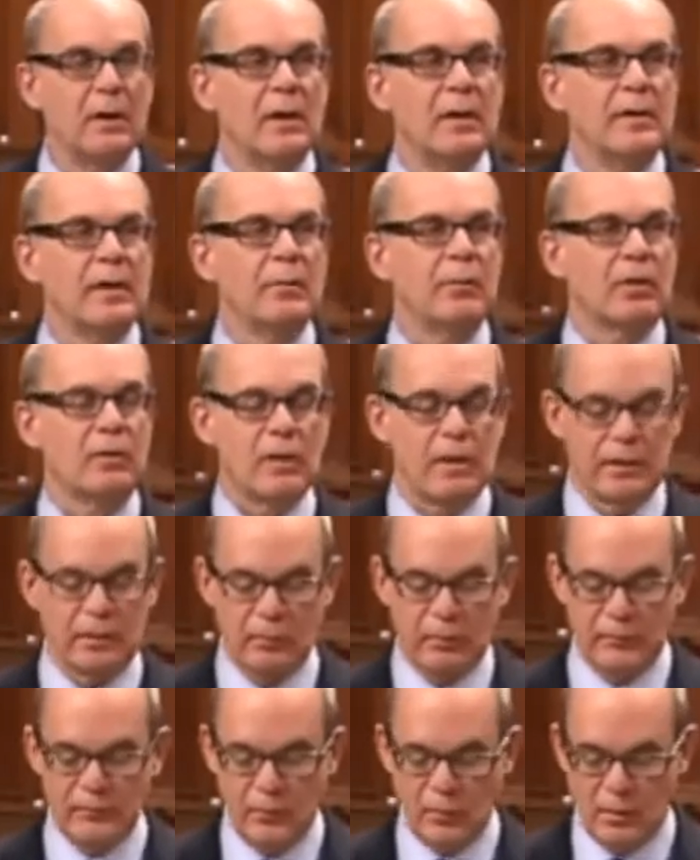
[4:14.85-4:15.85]
Democratic
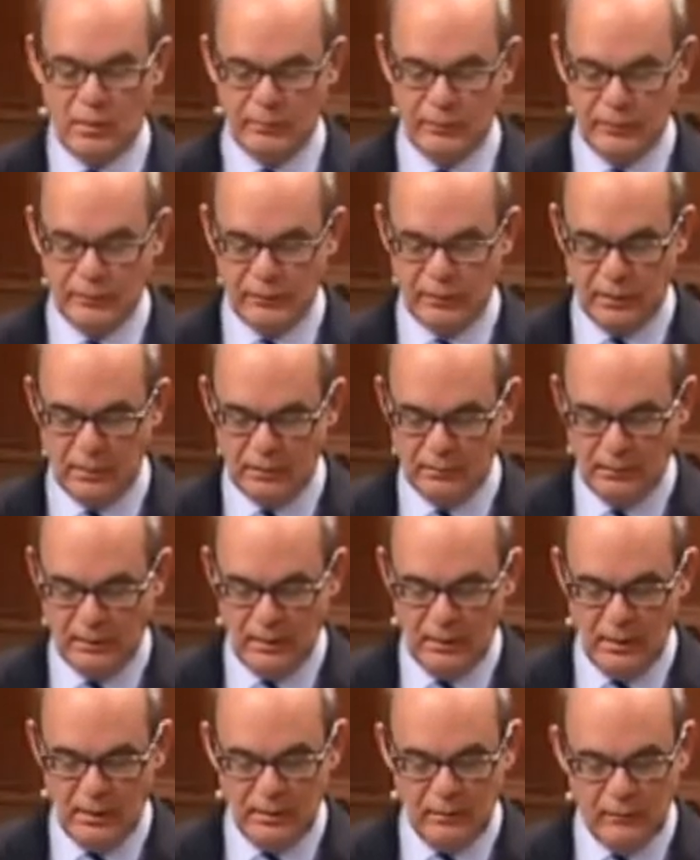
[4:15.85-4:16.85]
reform is a
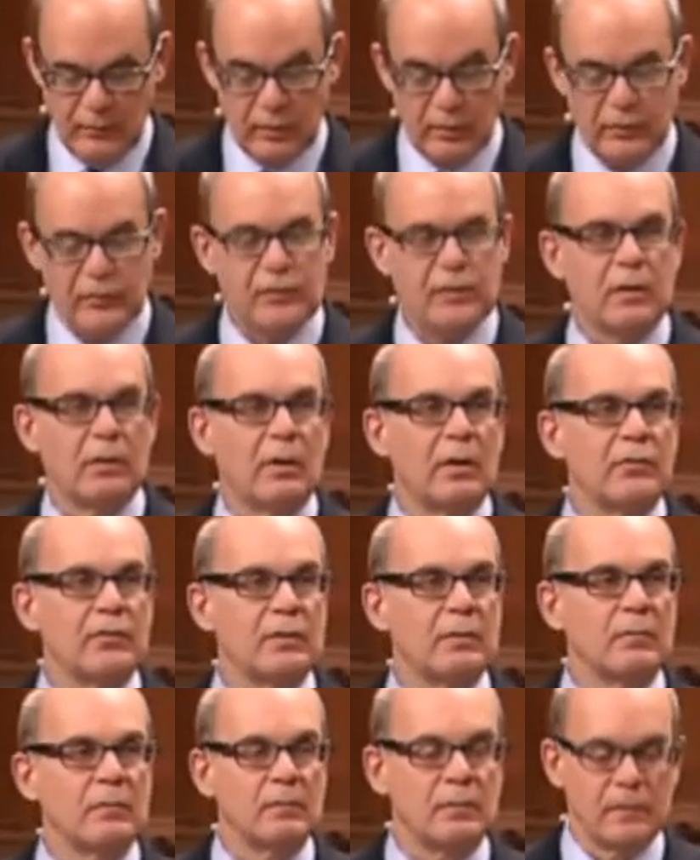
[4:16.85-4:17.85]
very serious
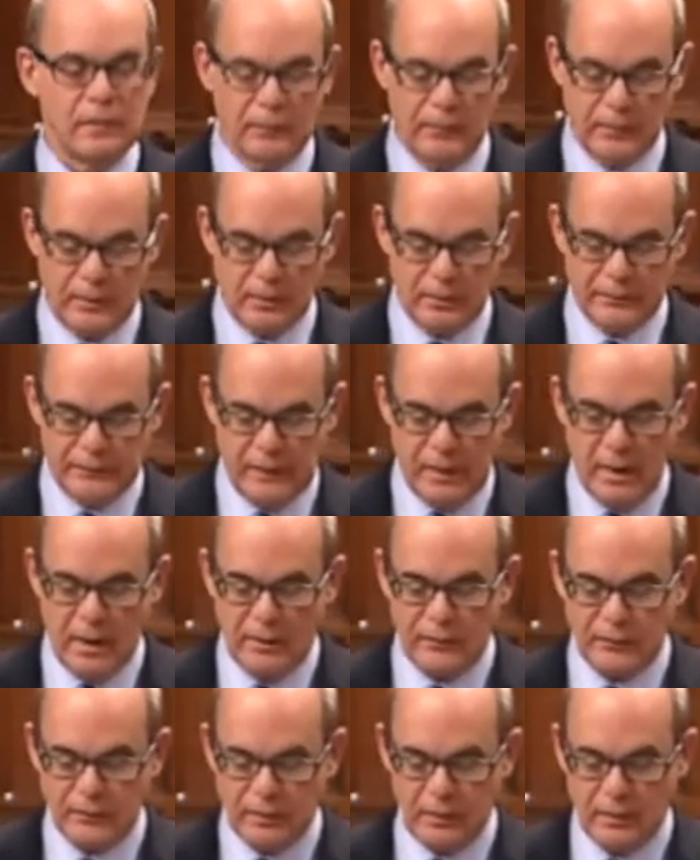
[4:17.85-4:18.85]
and difficult
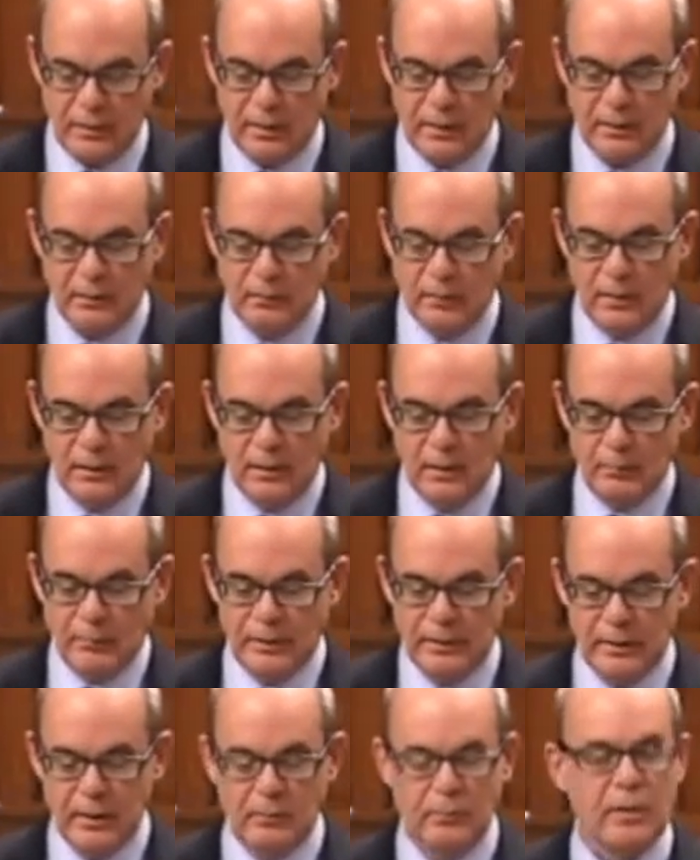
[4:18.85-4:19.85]
task, and I
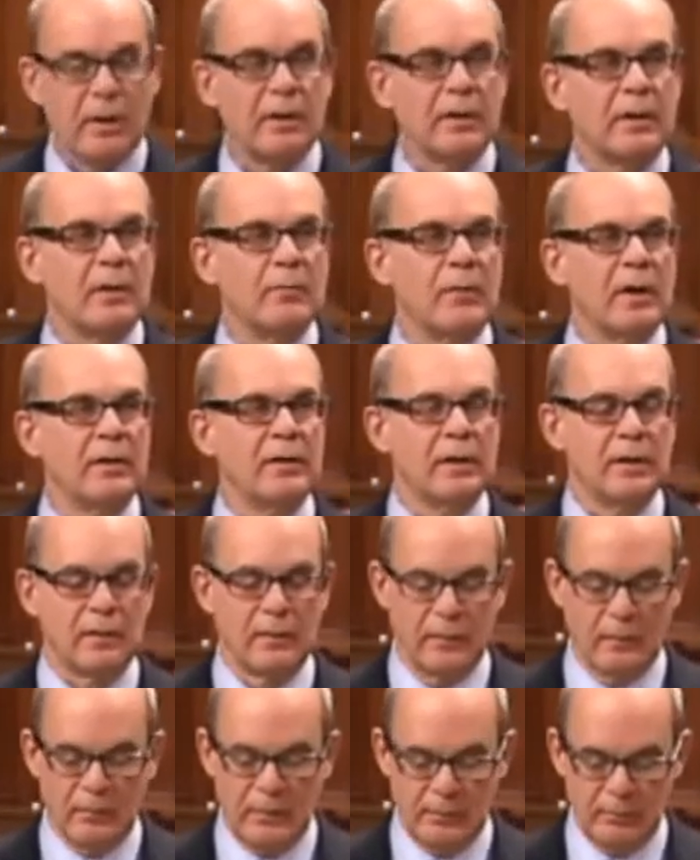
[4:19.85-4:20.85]
begin by commending
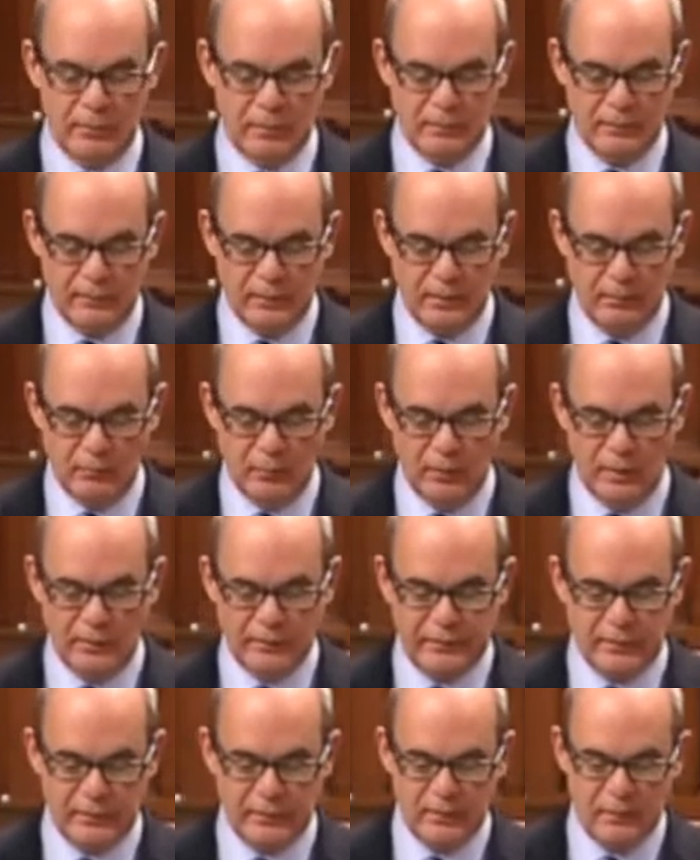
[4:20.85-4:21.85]
the member from
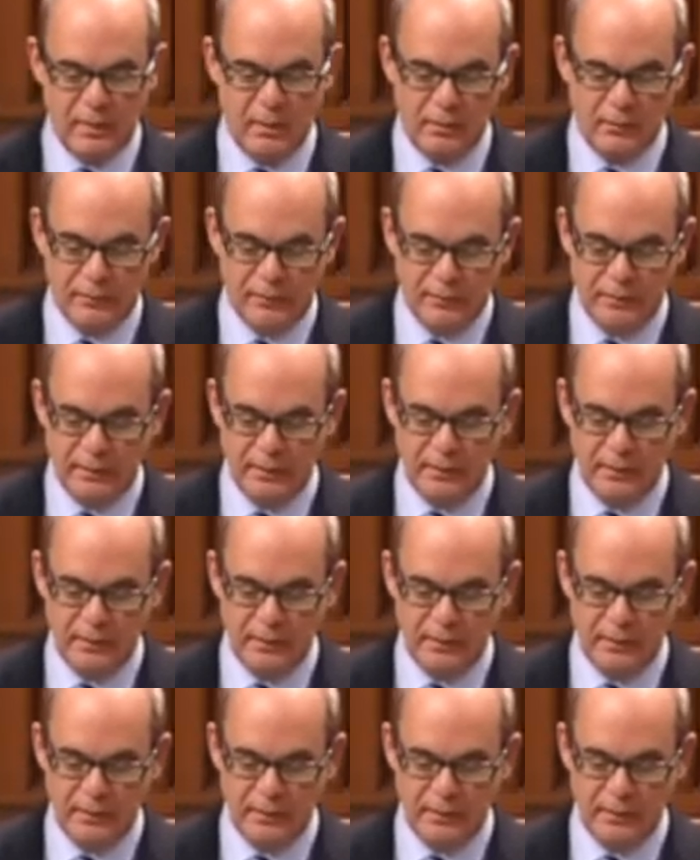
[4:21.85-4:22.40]
Wellington Halton